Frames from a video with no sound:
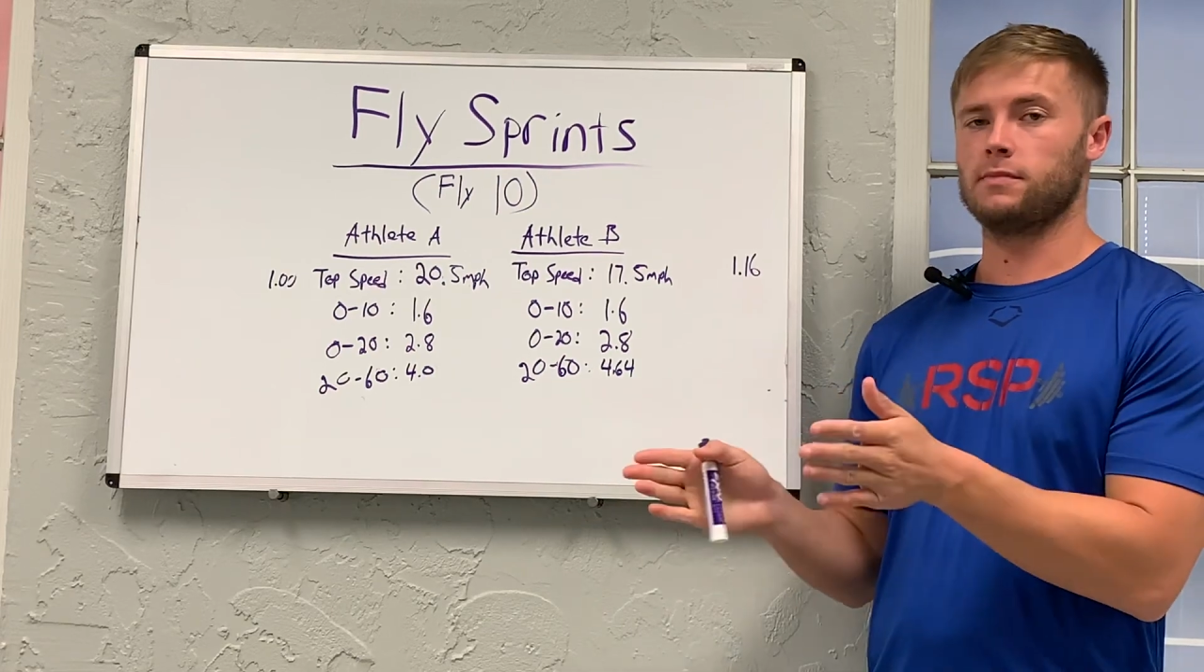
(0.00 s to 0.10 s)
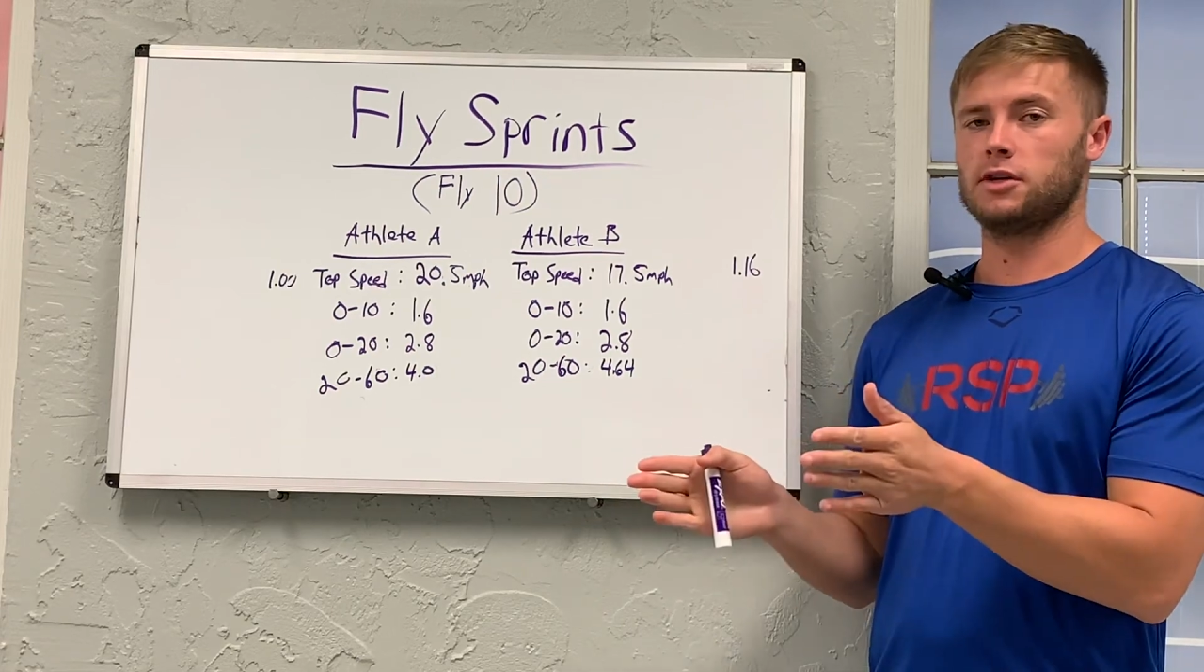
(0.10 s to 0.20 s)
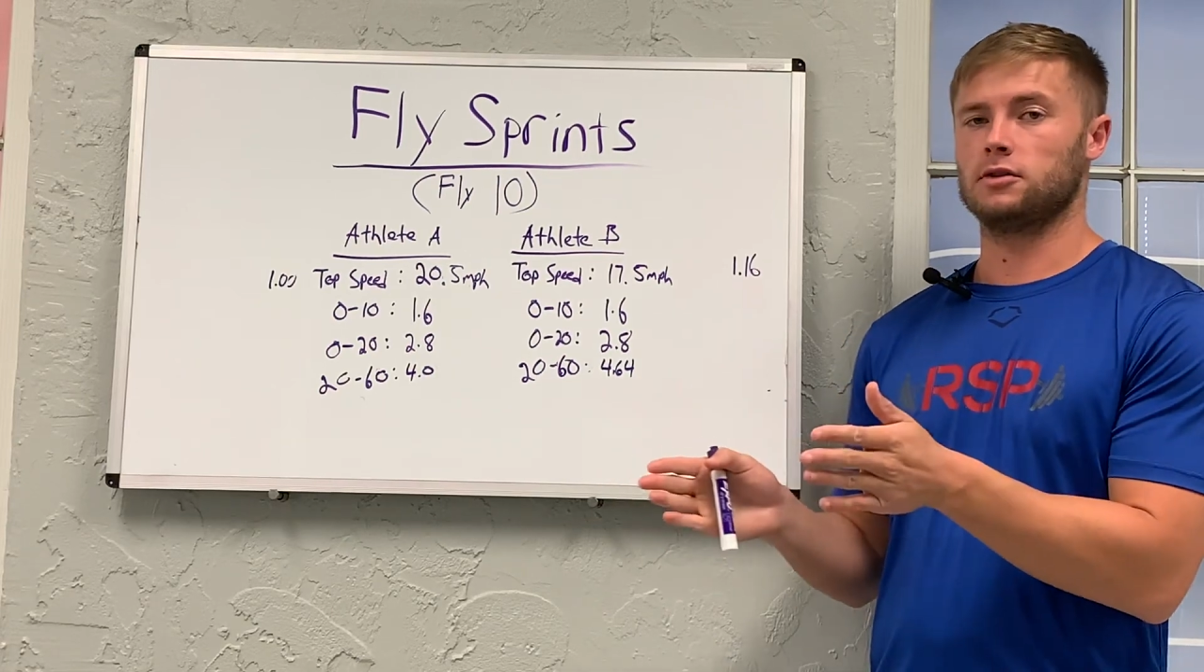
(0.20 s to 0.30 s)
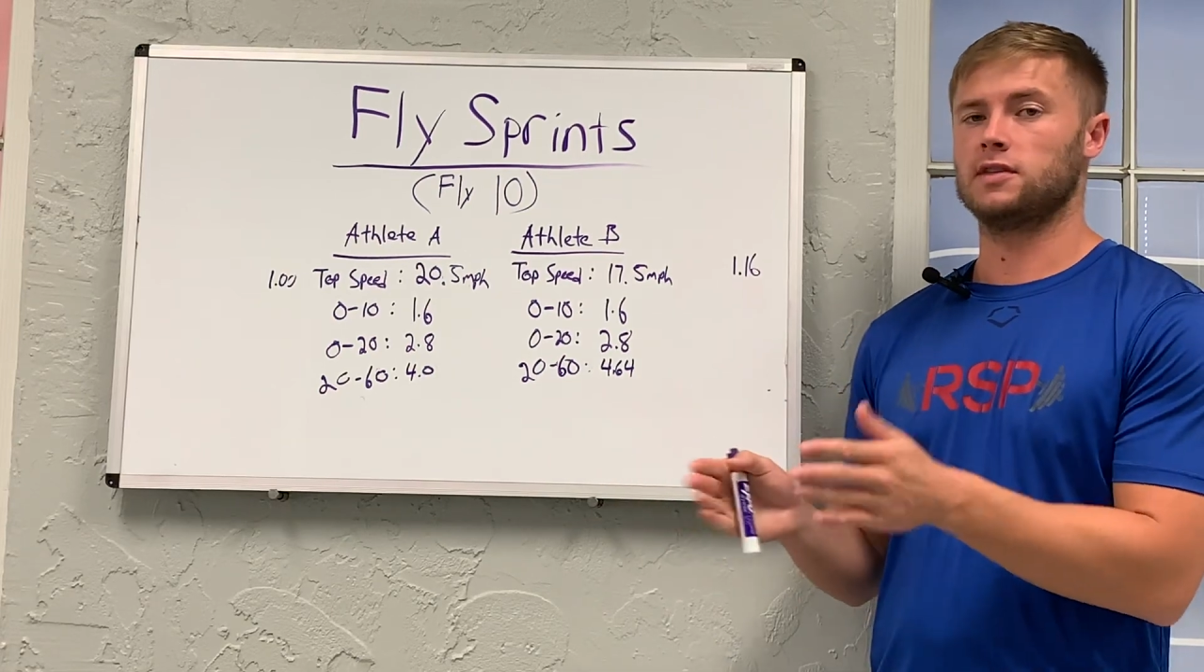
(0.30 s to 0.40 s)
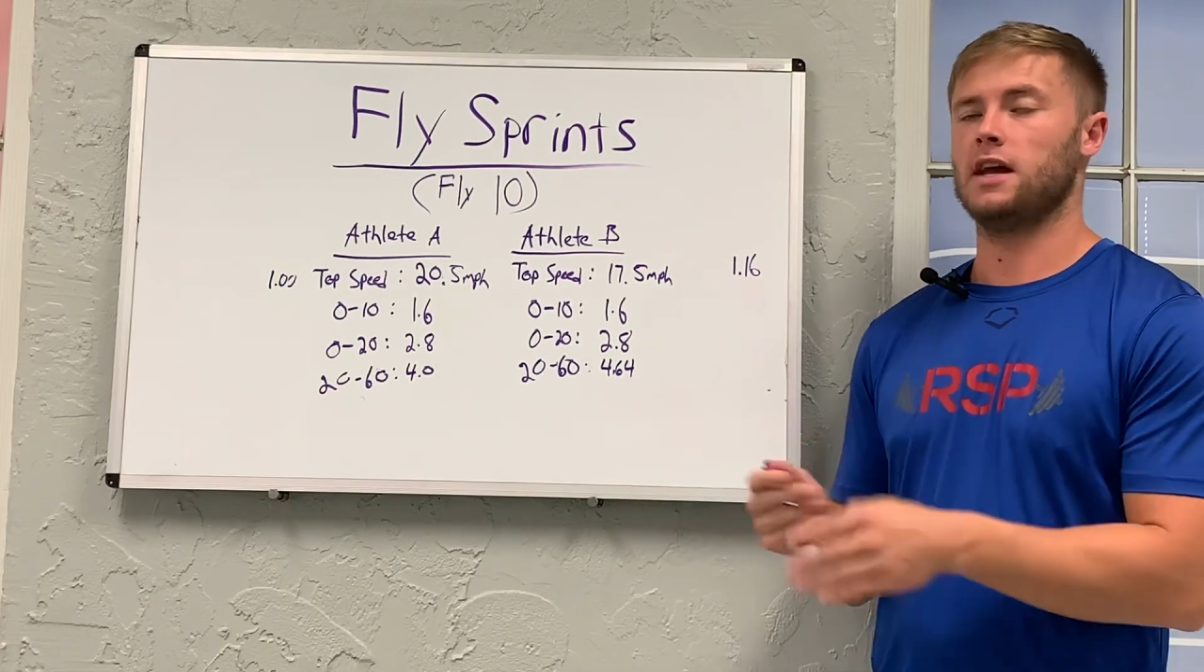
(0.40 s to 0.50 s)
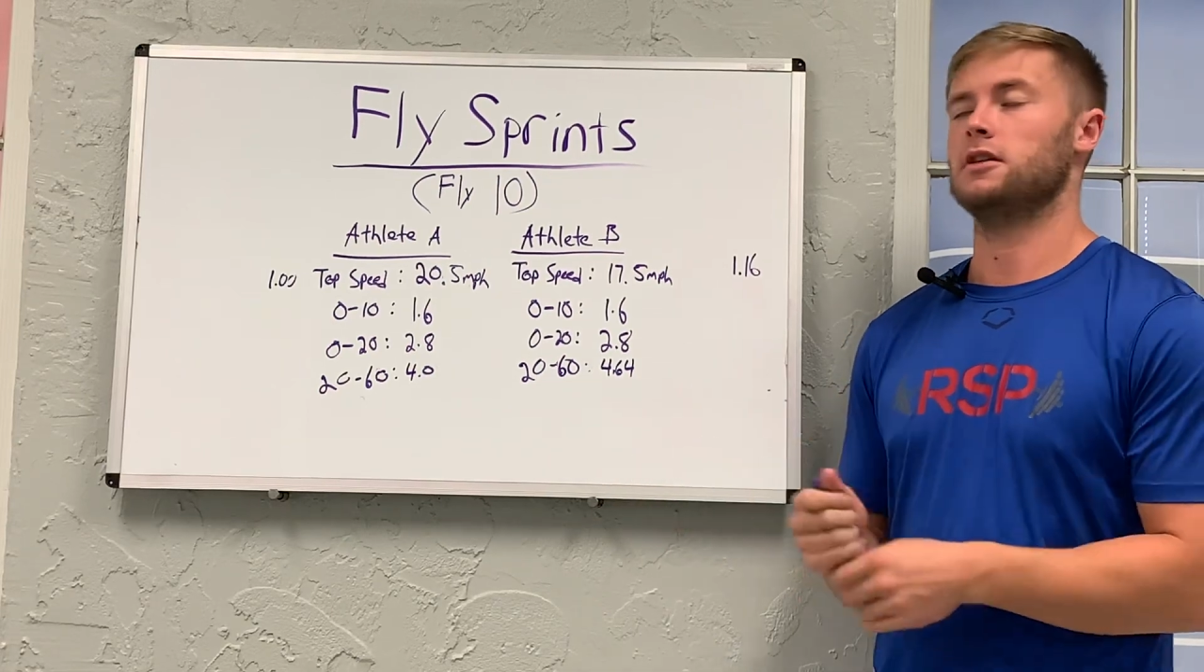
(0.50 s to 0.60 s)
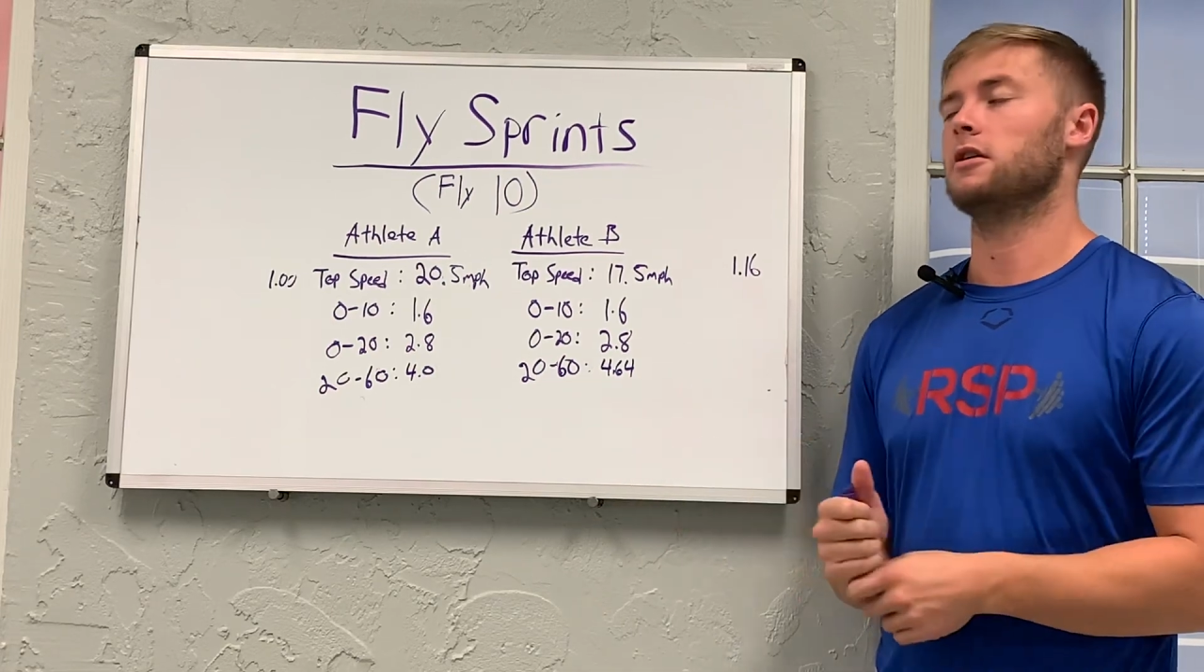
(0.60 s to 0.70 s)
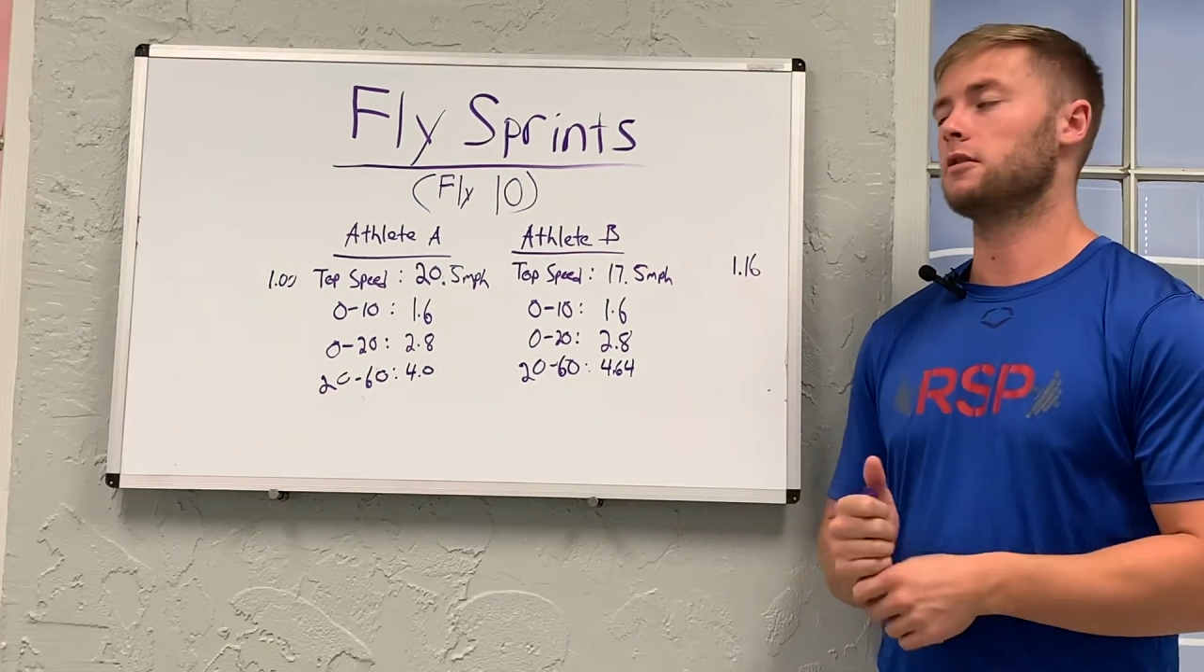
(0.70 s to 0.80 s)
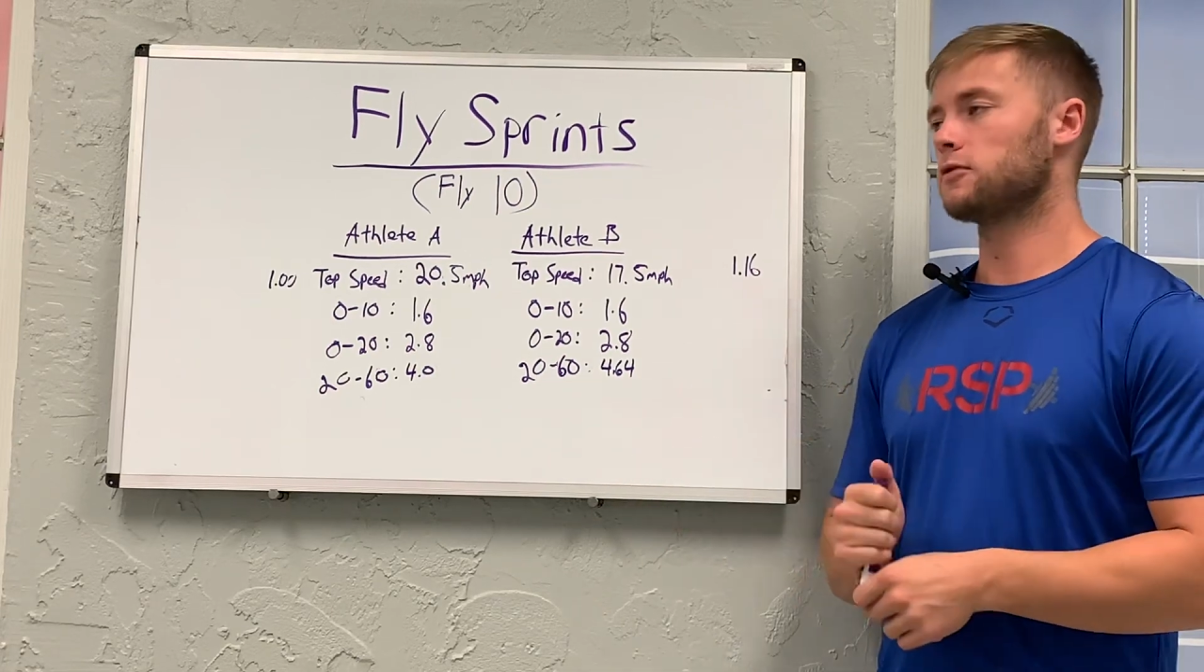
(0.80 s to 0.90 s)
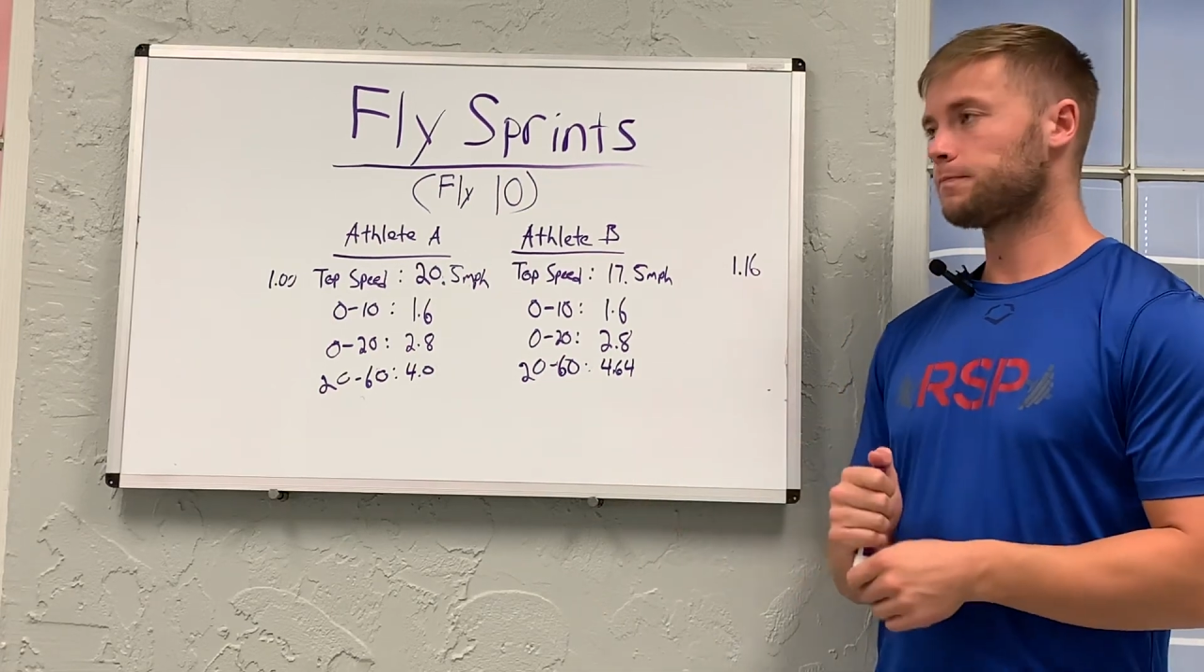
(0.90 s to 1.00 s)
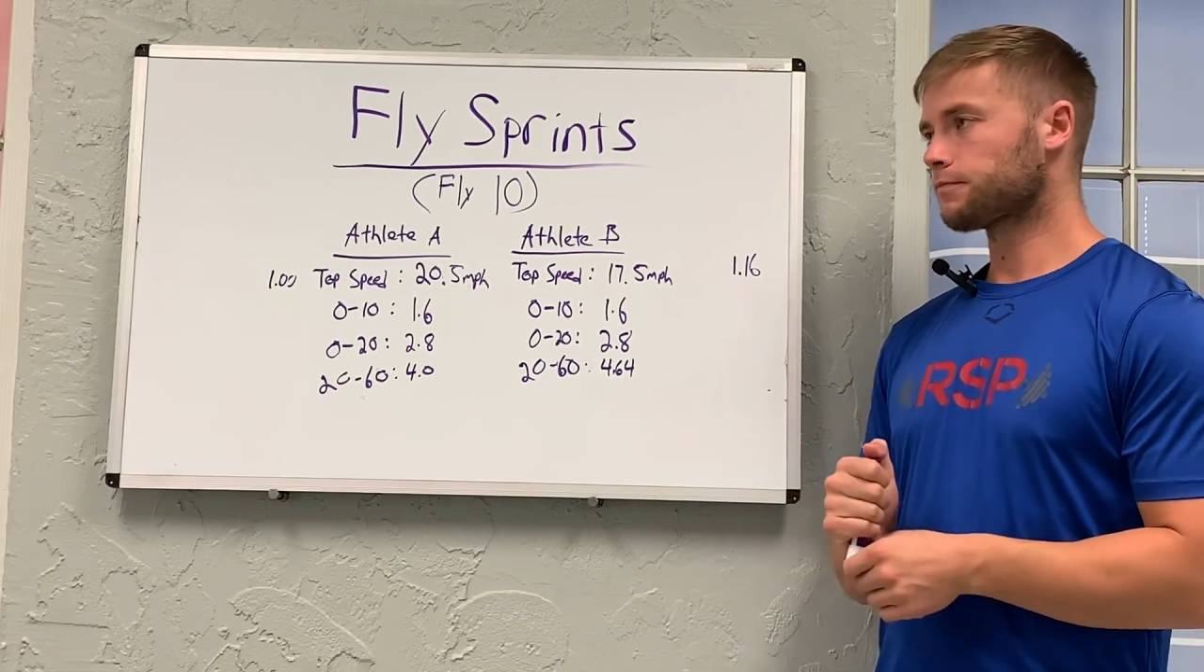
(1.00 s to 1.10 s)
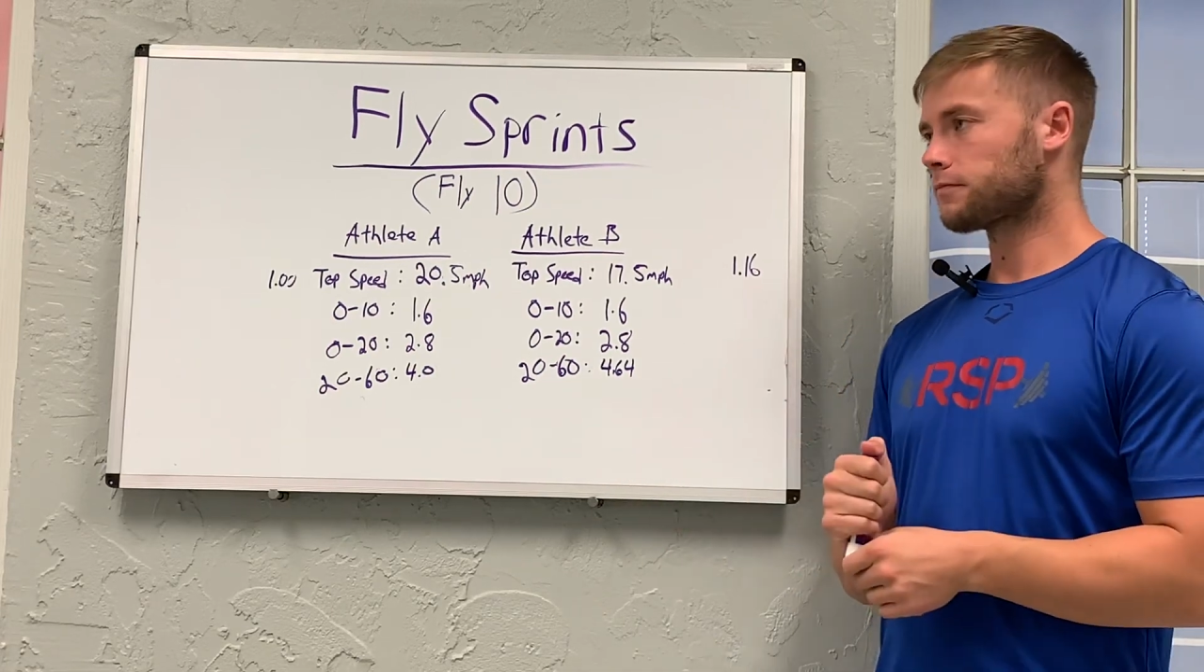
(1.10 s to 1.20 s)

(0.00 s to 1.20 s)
measure 10 yards.